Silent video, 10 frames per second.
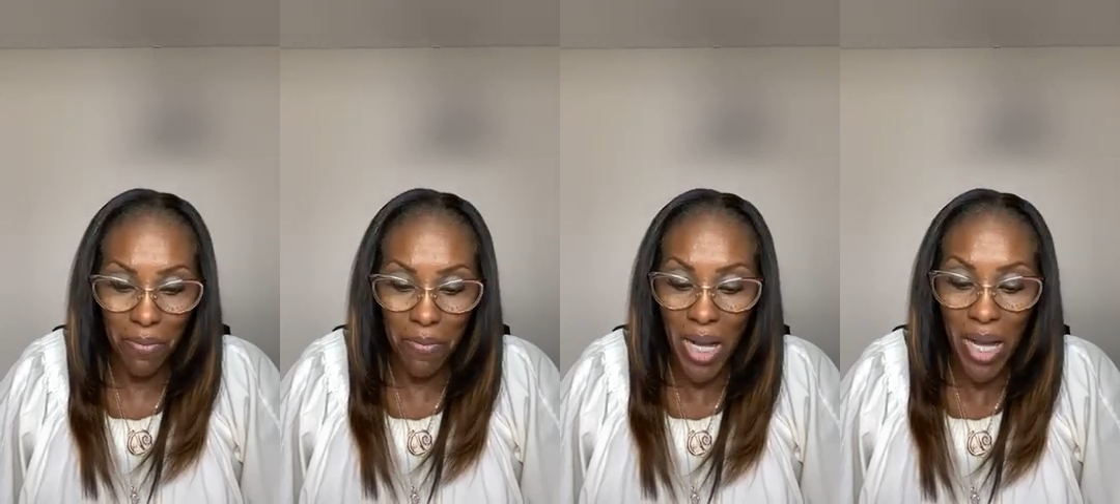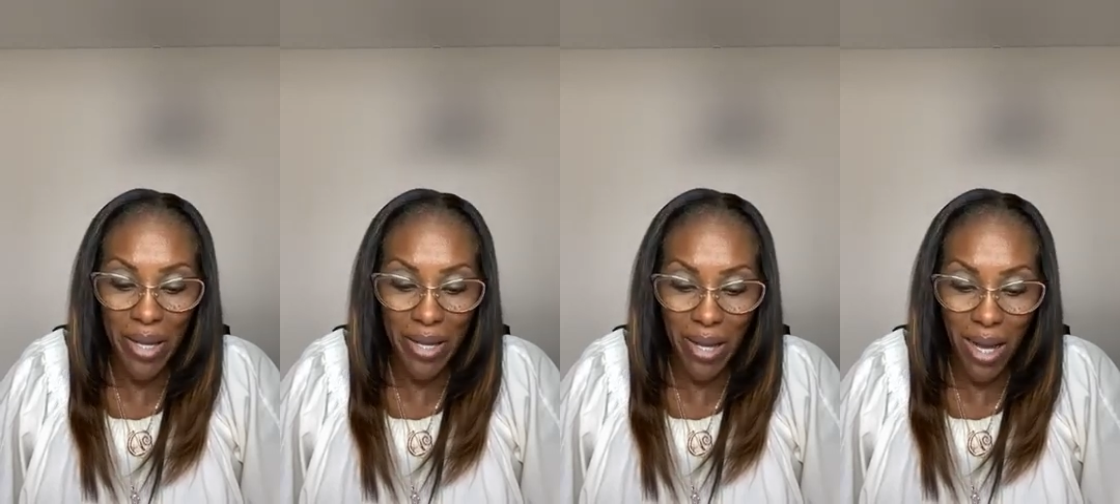My
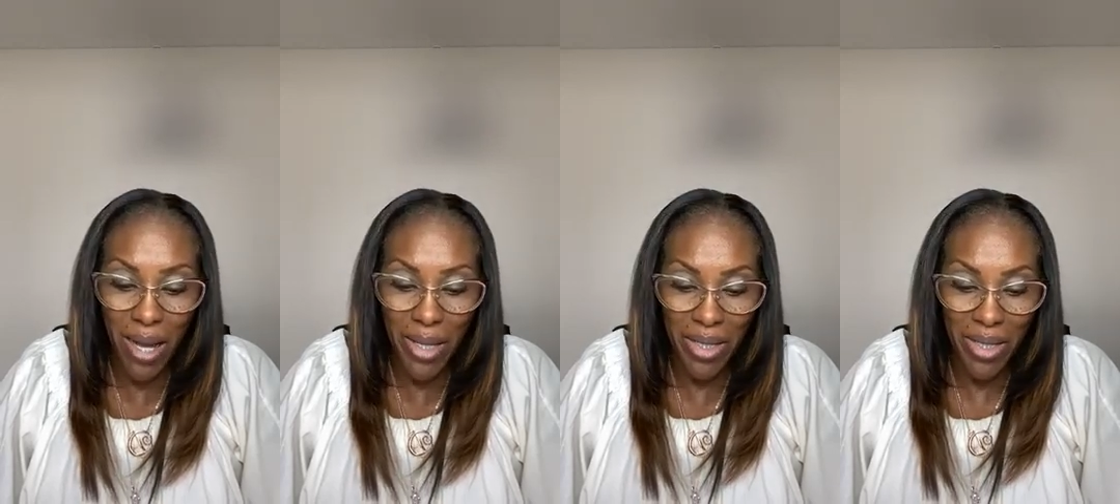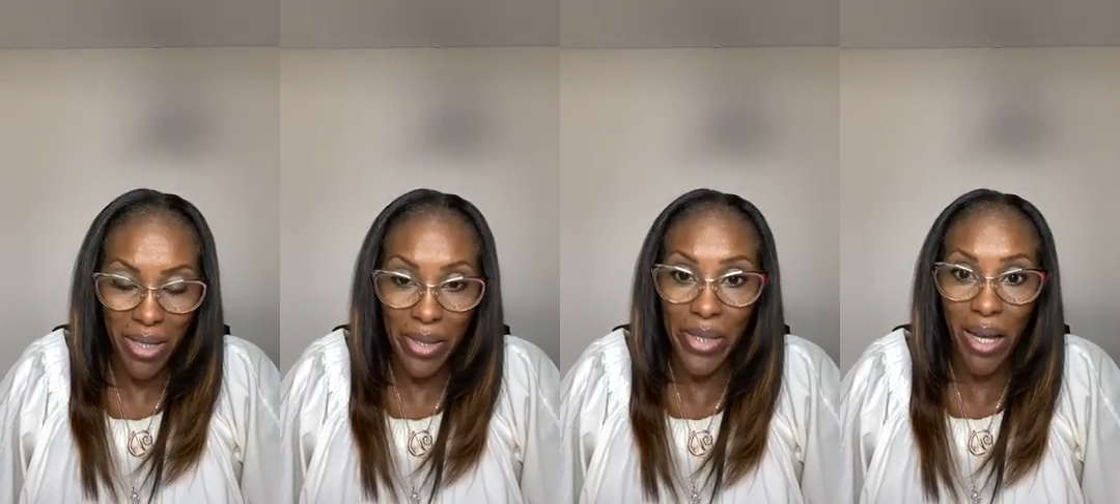God.
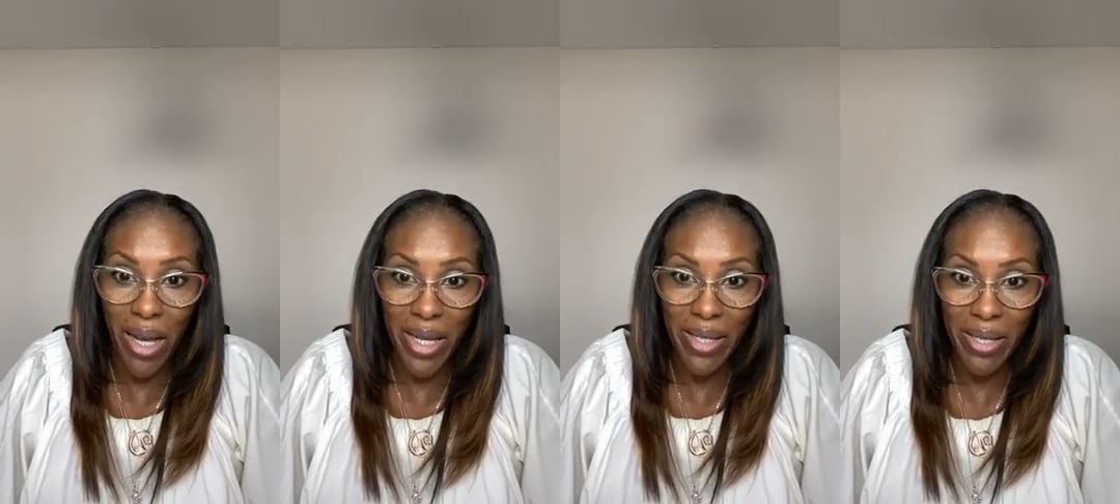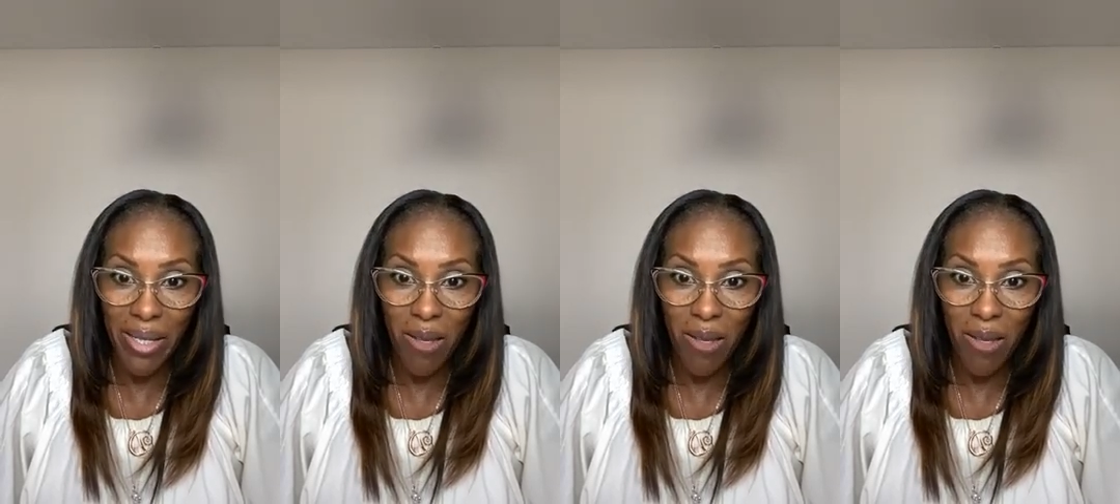Don,